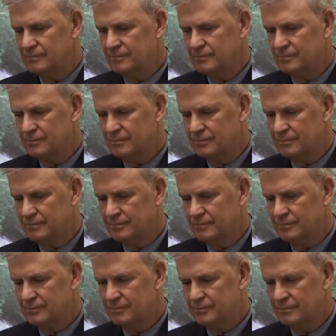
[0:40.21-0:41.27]

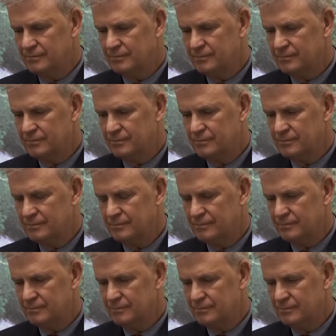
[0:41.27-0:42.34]

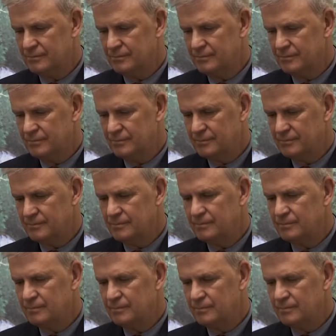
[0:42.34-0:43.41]

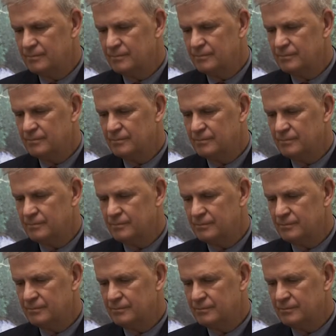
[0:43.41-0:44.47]

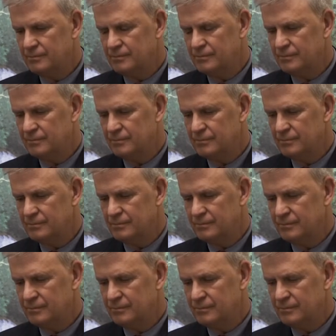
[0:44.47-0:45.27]
(not speaking)